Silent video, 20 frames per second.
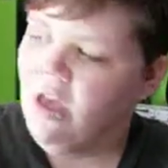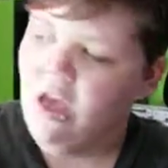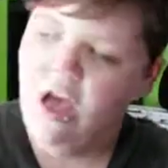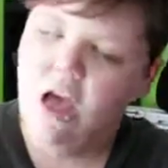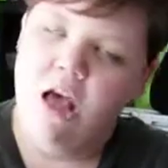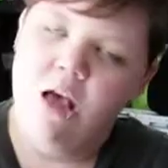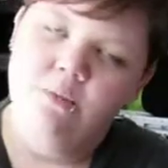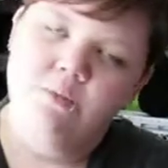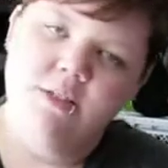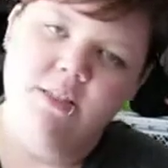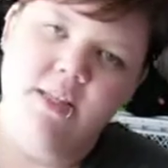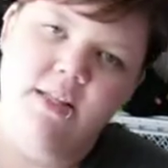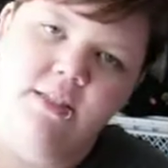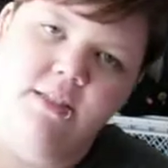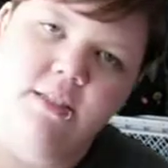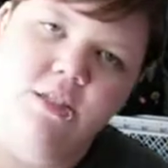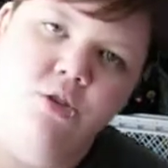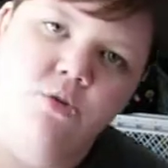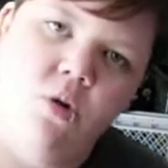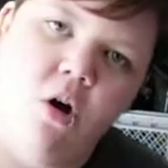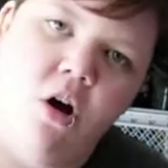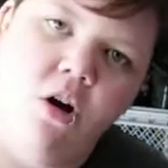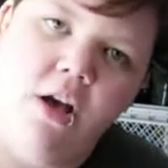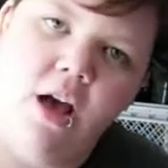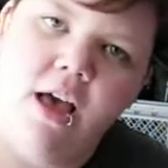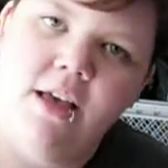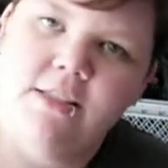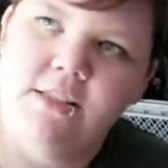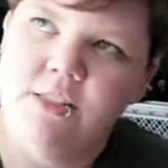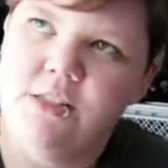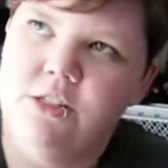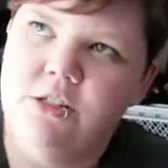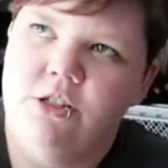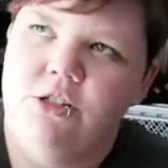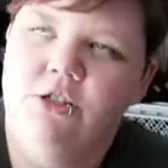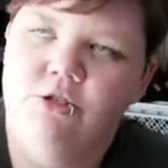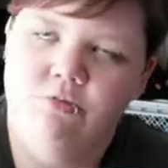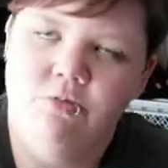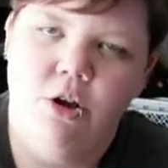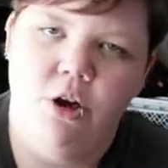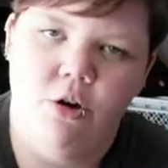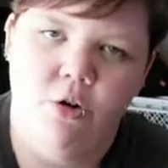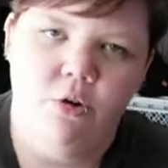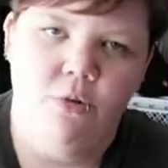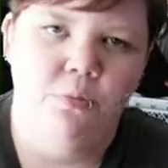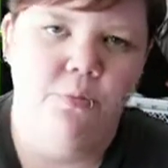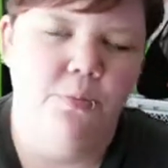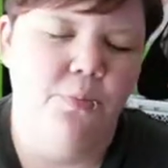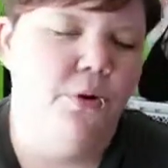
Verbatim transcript: Um, since you all guys, you know